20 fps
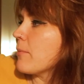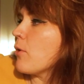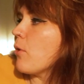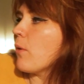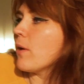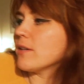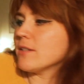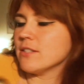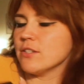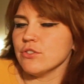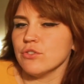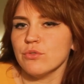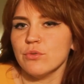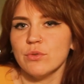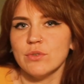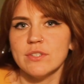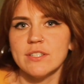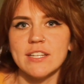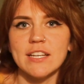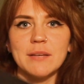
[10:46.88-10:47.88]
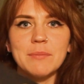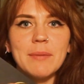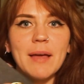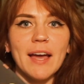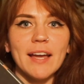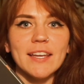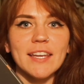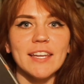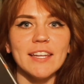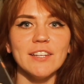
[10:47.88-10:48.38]
I'm going to dig
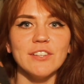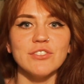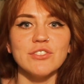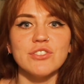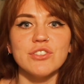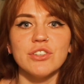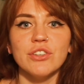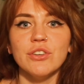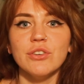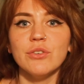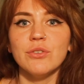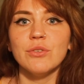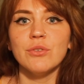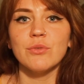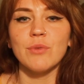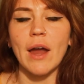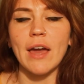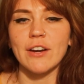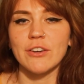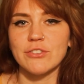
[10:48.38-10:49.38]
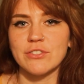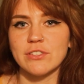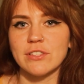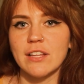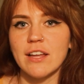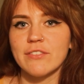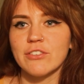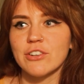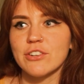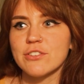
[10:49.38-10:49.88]
back into Writers and
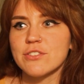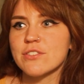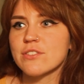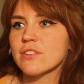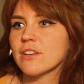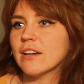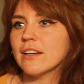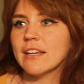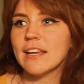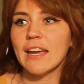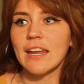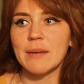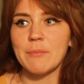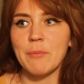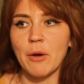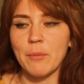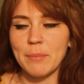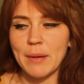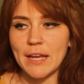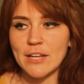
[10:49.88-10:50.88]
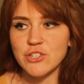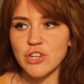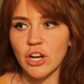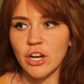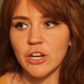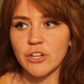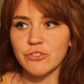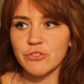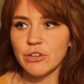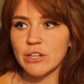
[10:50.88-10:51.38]
Lovers. Again, I'm on page one
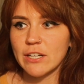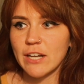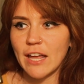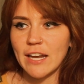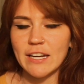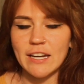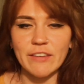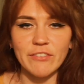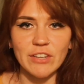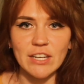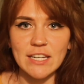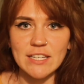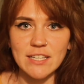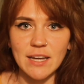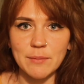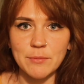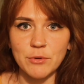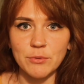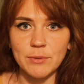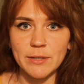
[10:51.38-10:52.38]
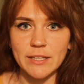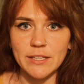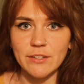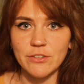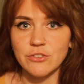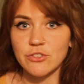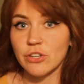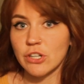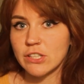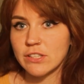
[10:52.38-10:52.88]
hundred. I didn't have any time to
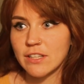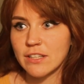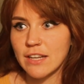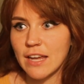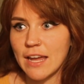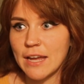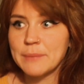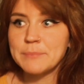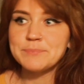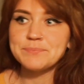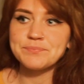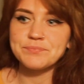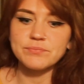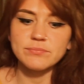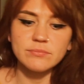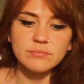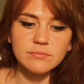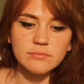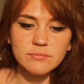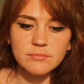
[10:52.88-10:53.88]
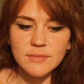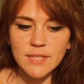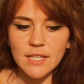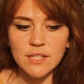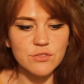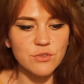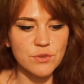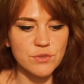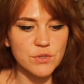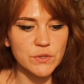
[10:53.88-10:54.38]
read during the day.
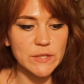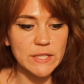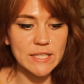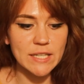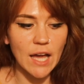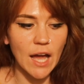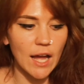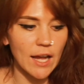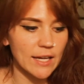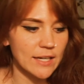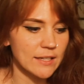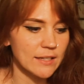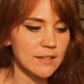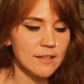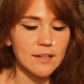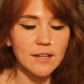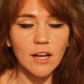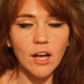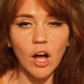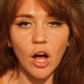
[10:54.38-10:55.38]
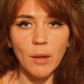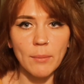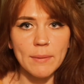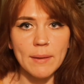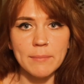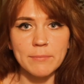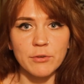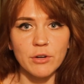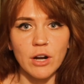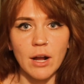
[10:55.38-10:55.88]
So it's only nine. I'll be
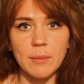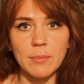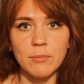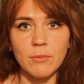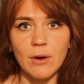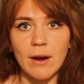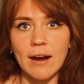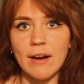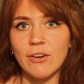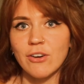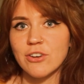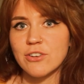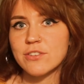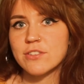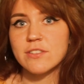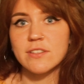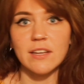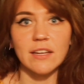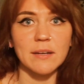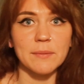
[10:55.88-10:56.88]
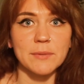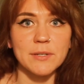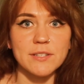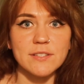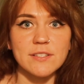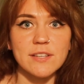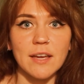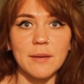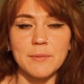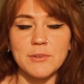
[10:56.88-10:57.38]
up for a couple more hours, and I'm gonna
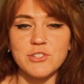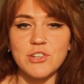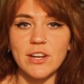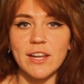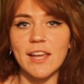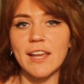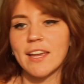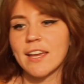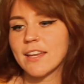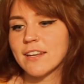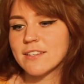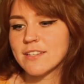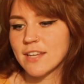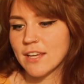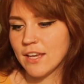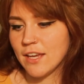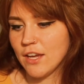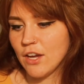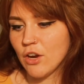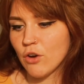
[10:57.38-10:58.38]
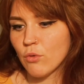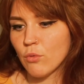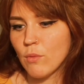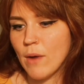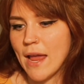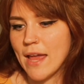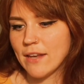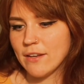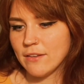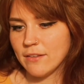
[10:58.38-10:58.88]
see how much I can get
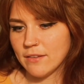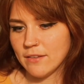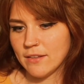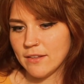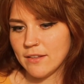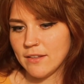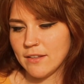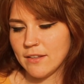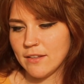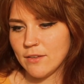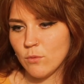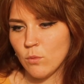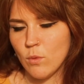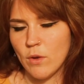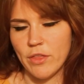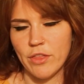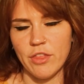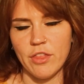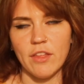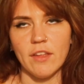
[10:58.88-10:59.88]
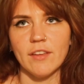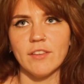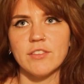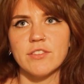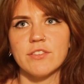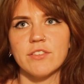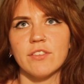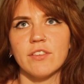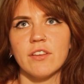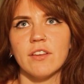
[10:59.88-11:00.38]
read with
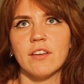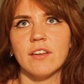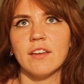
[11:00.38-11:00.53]
this.